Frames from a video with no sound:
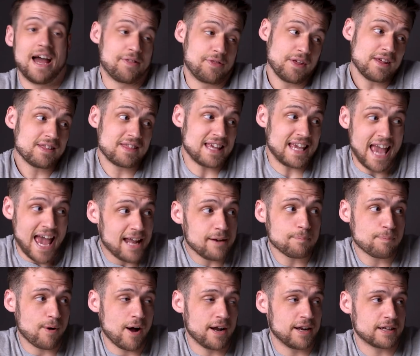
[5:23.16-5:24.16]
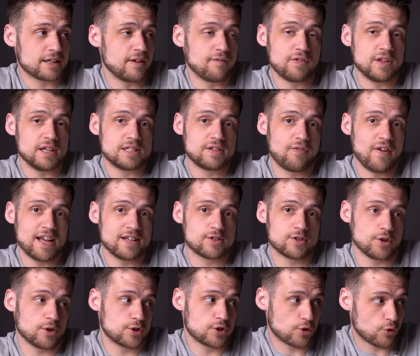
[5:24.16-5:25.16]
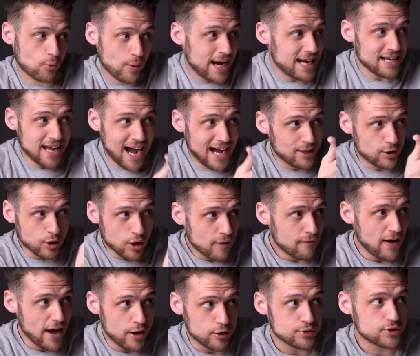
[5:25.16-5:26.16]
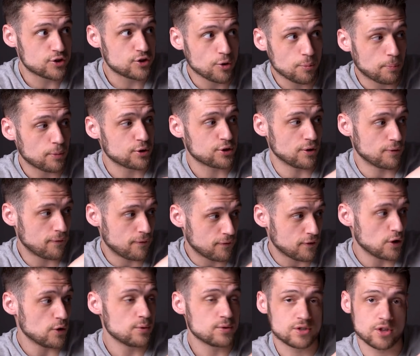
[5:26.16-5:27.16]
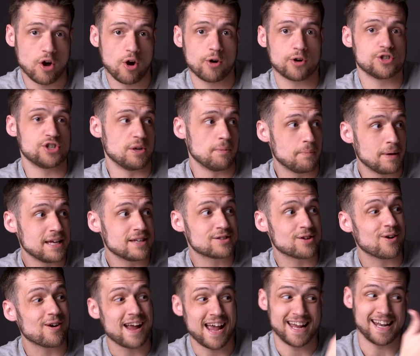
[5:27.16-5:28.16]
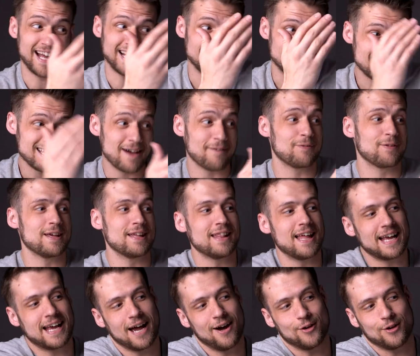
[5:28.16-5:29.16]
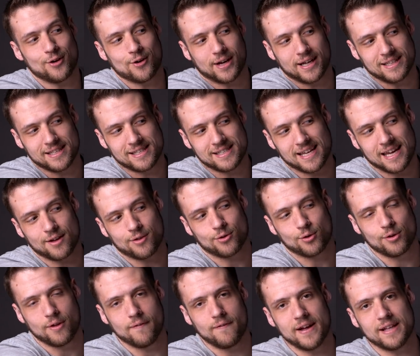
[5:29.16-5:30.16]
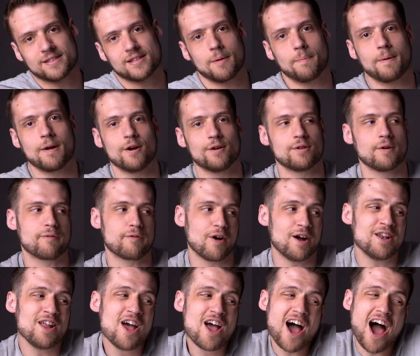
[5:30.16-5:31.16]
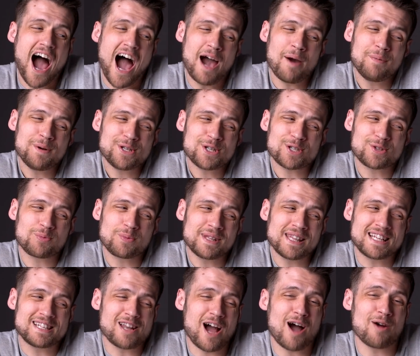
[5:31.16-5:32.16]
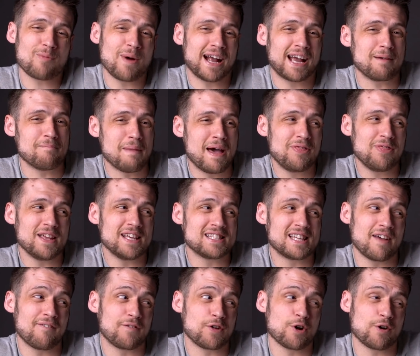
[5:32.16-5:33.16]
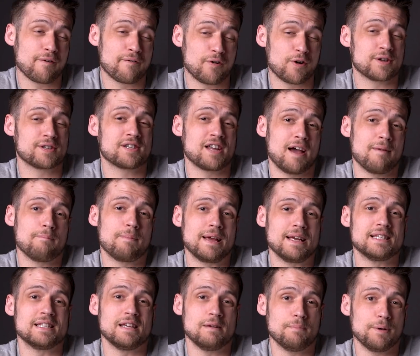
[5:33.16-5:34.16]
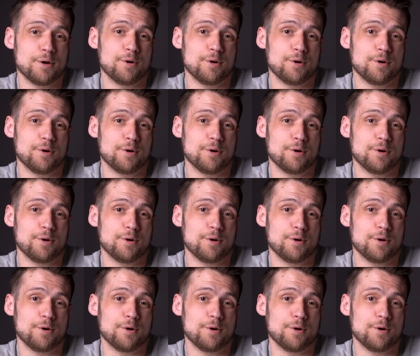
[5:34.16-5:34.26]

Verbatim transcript: I think the end product of these fans looks great. I love how super diffused the RGBs are, and I definitely like how you can see it through the vents up here at the front. I would just really not recommend these if you're a first time PC